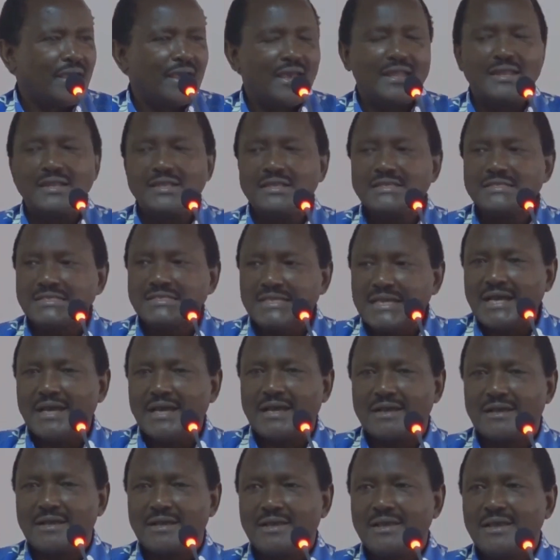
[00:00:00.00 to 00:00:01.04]
And he's
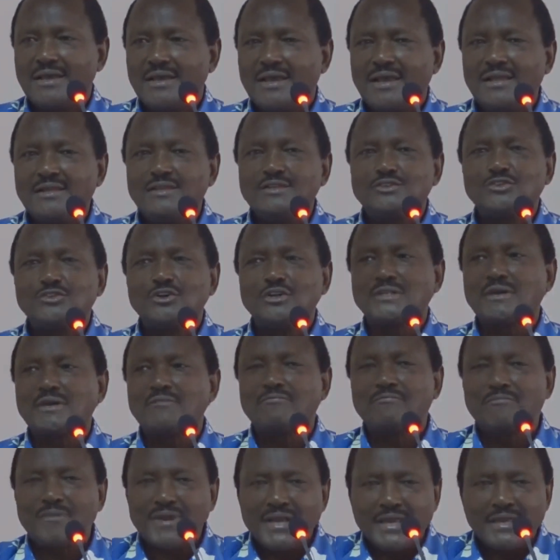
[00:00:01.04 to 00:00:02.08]
here. And he's not
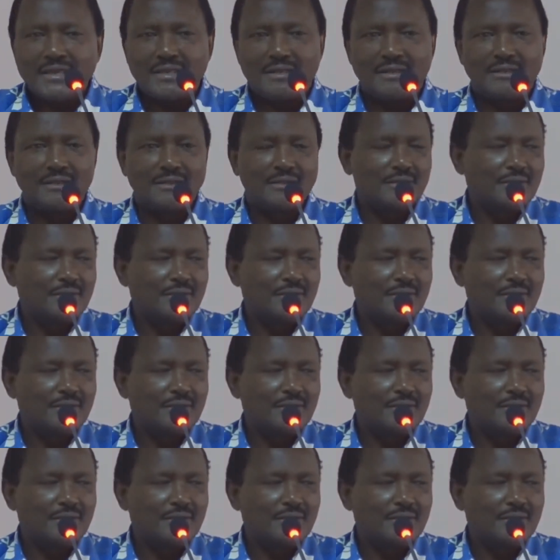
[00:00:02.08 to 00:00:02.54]
afraid.